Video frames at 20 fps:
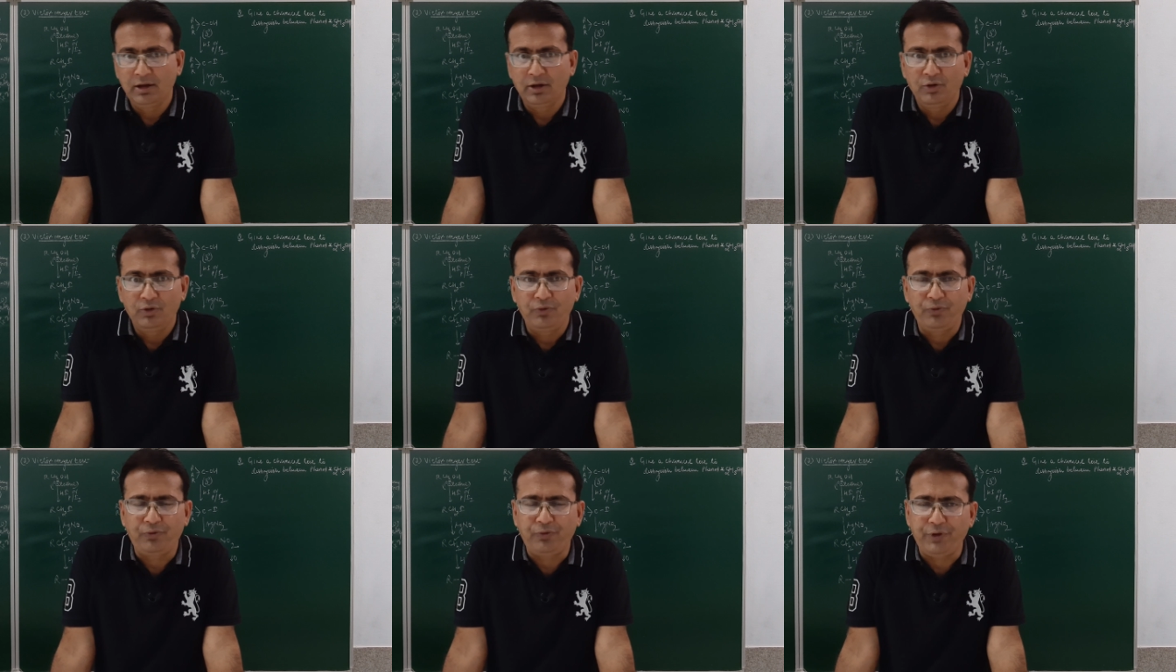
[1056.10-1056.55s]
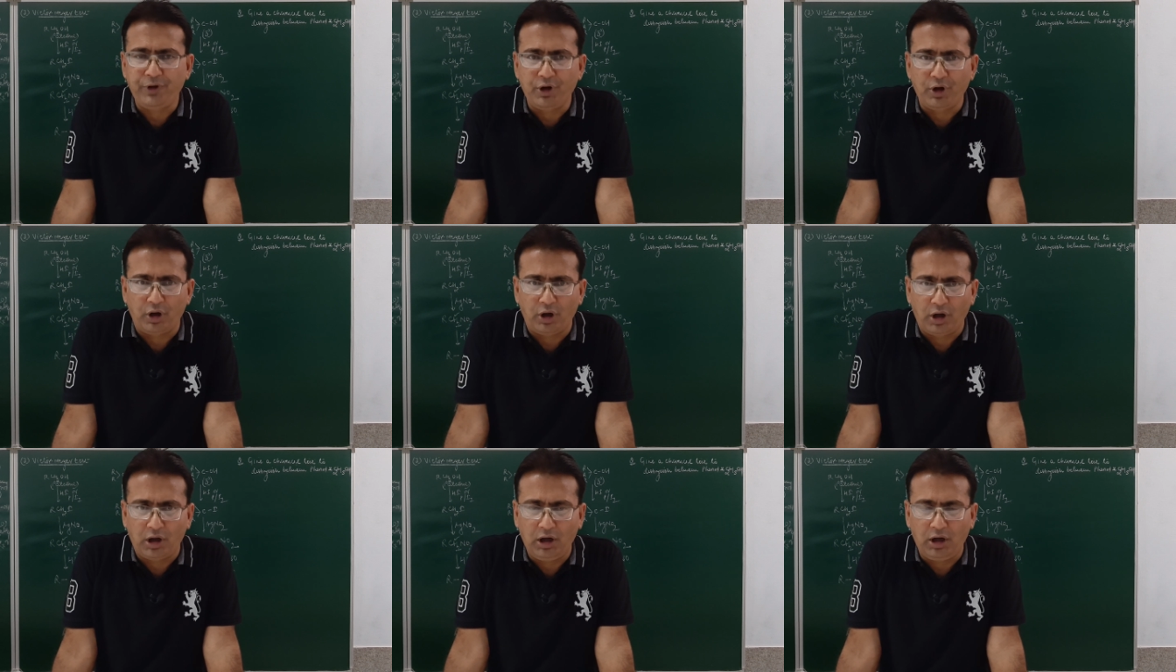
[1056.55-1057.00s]

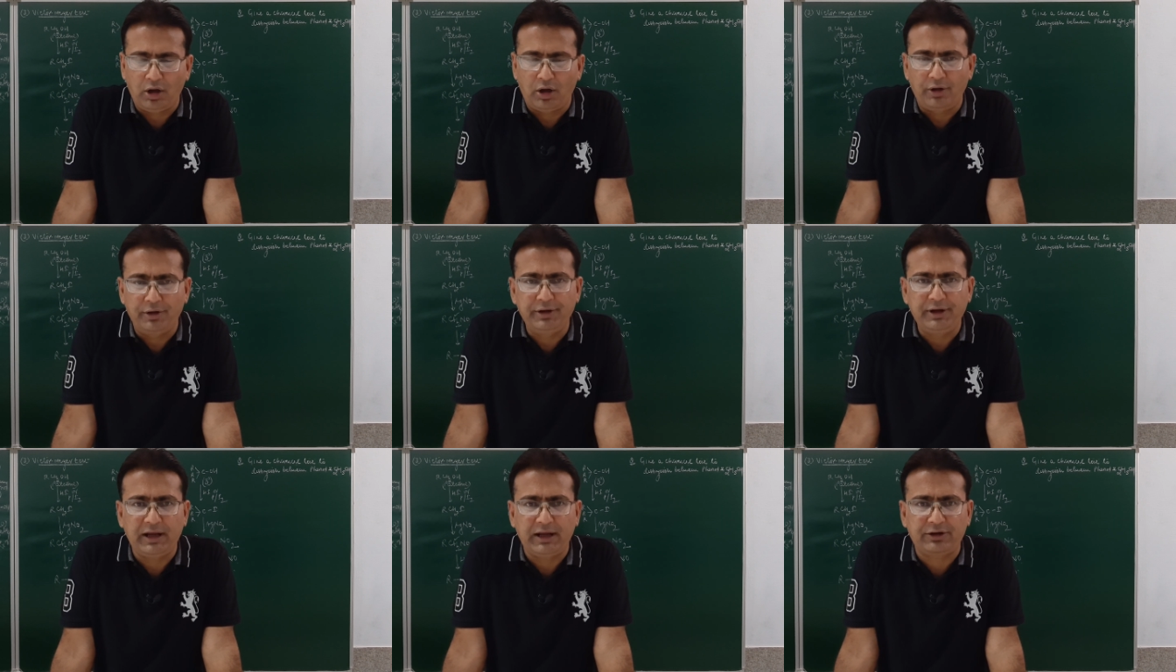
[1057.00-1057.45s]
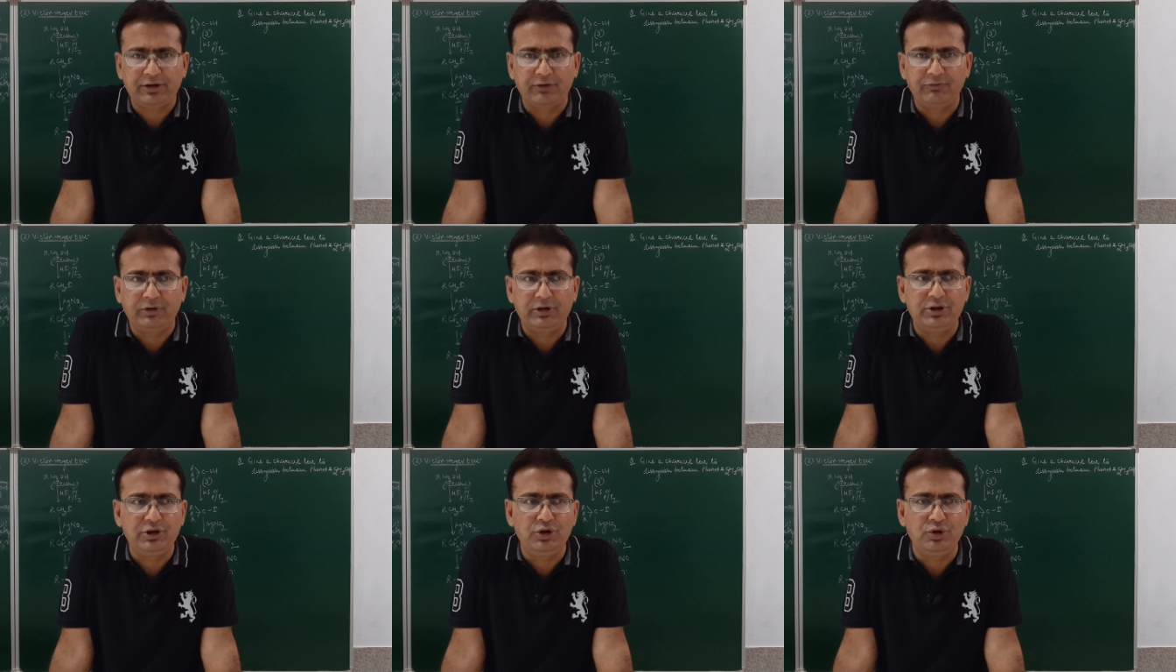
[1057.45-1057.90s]
Phenol on reaction
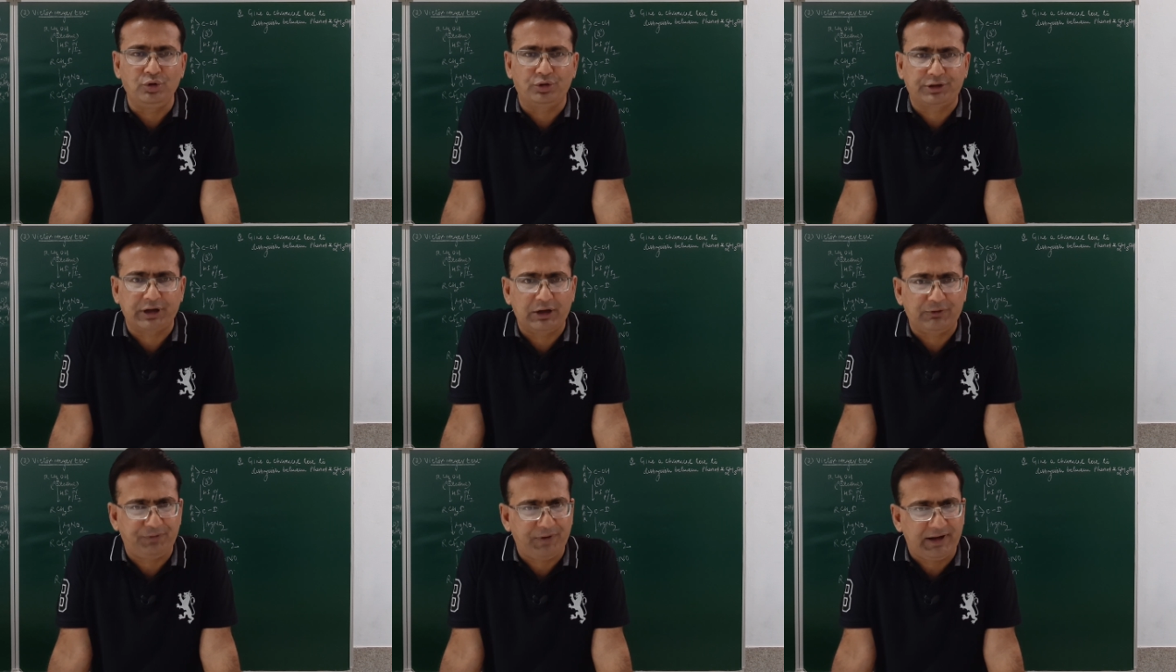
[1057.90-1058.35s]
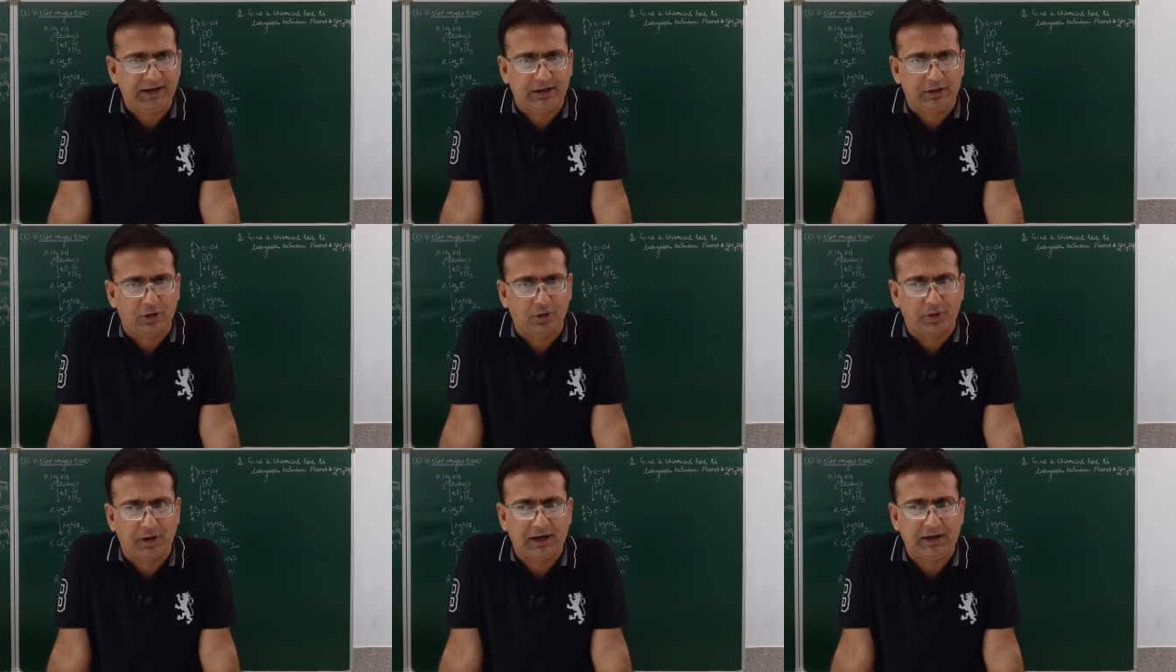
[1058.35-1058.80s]
with neutral ferric
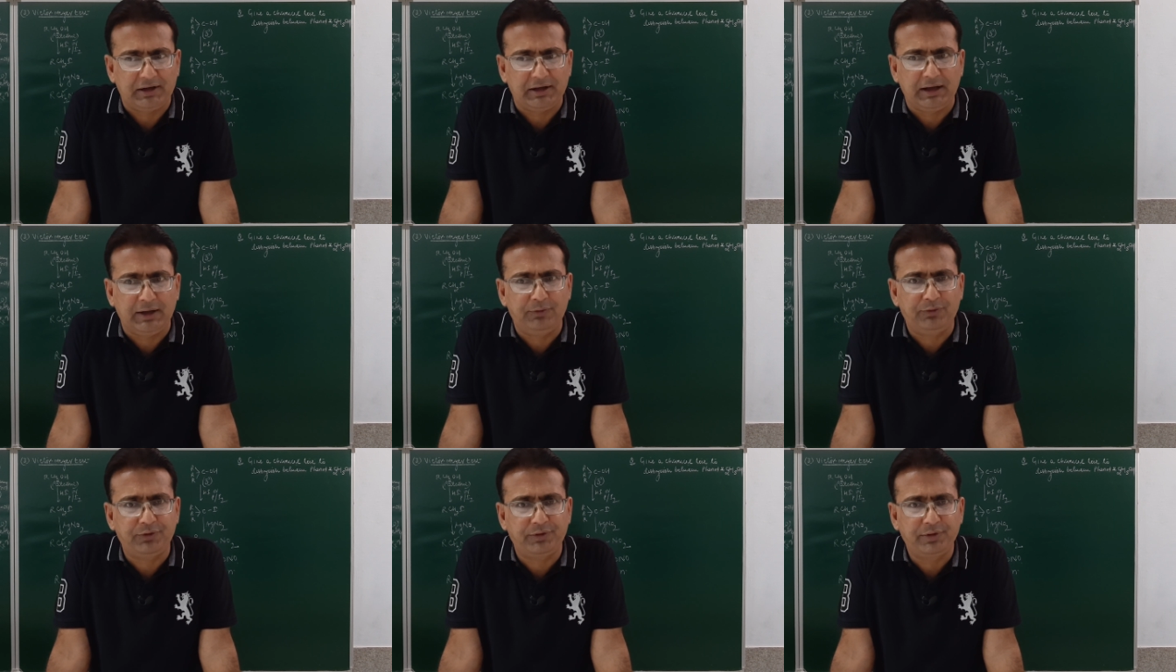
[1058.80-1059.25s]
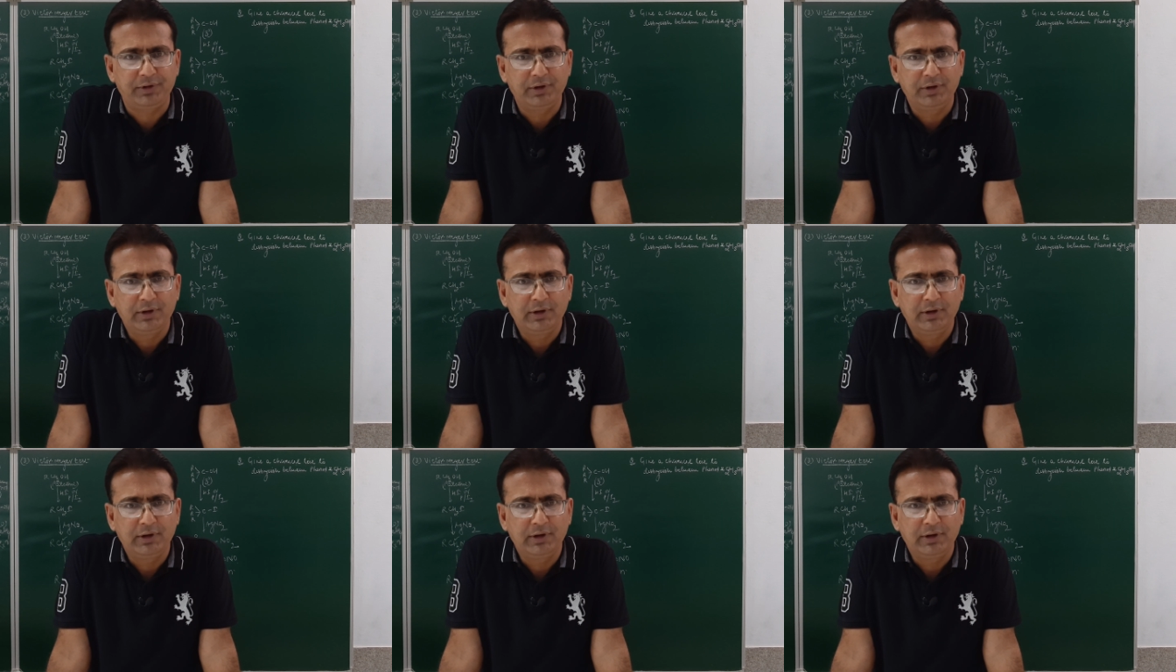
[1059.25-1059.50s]
chloride gives